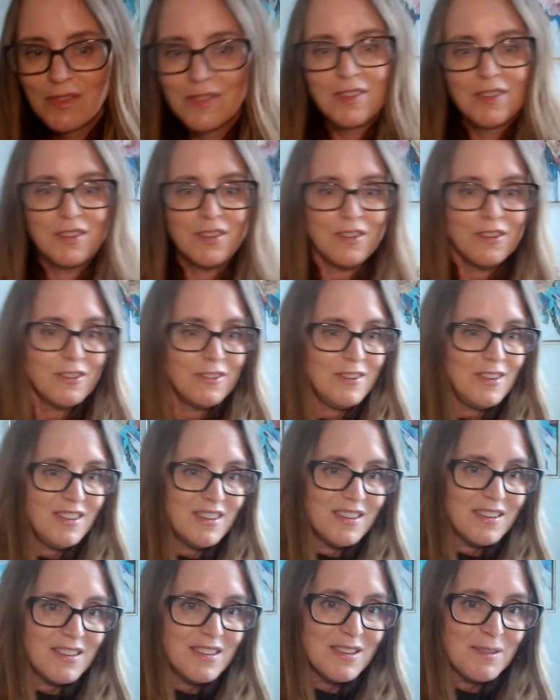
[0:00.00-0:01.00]
do you see
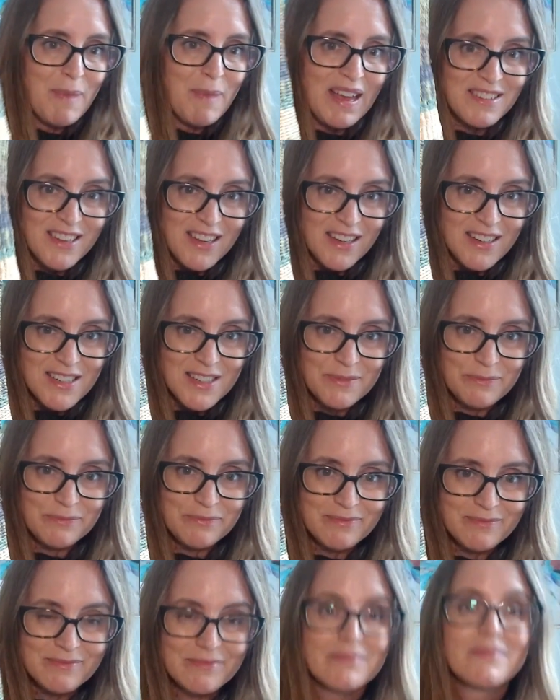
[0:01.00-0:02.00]
this basket?
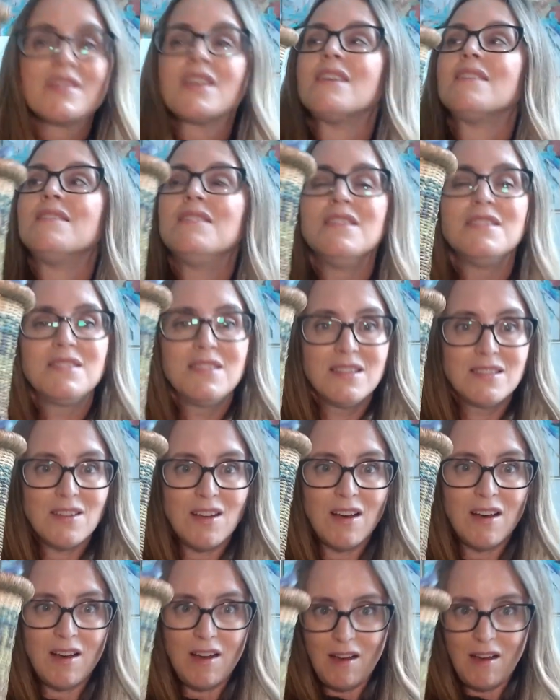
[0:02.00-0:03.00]
This
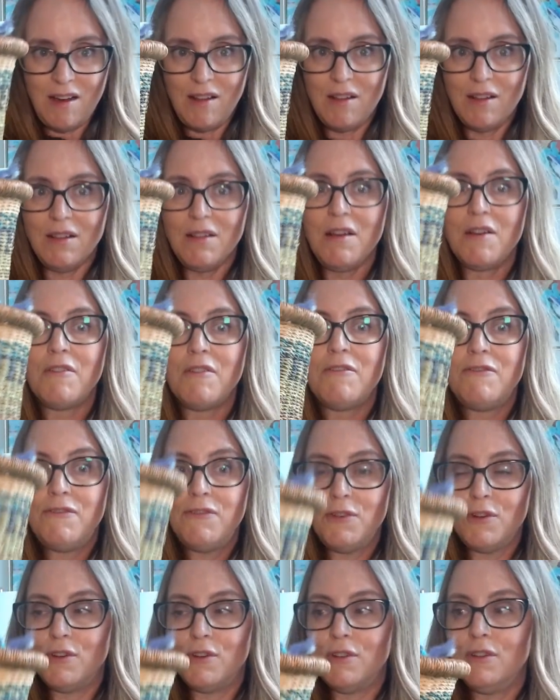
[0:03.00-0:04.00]
is all
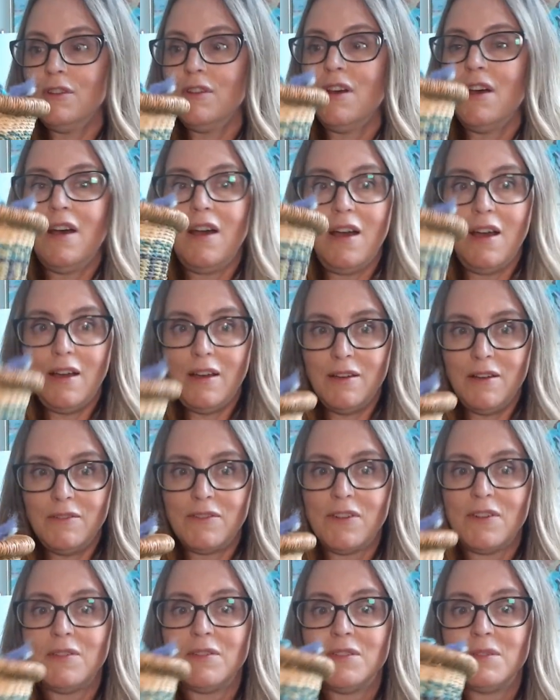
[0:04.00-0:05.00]
full
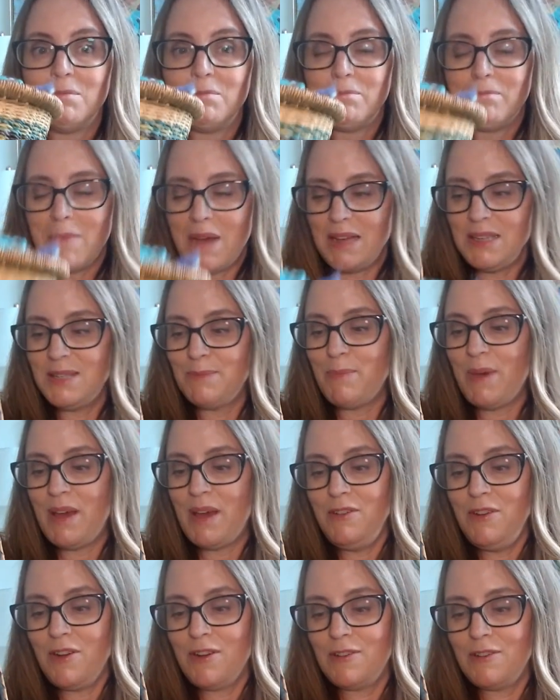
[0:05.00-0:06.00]
of my
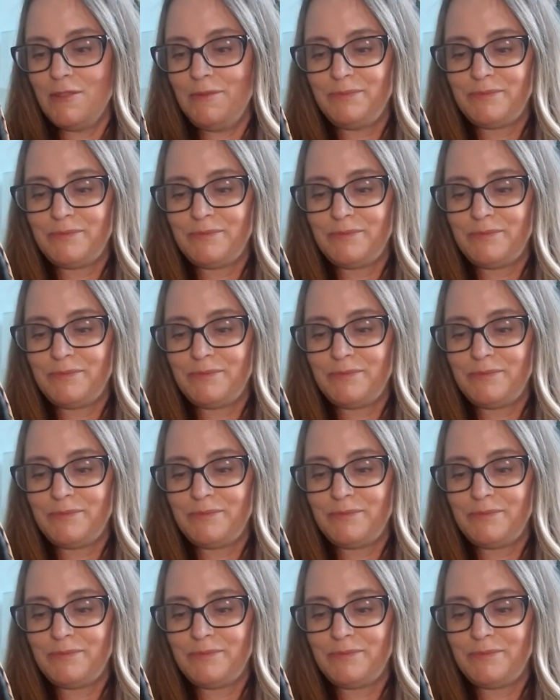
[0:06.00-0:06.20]
spun yarn.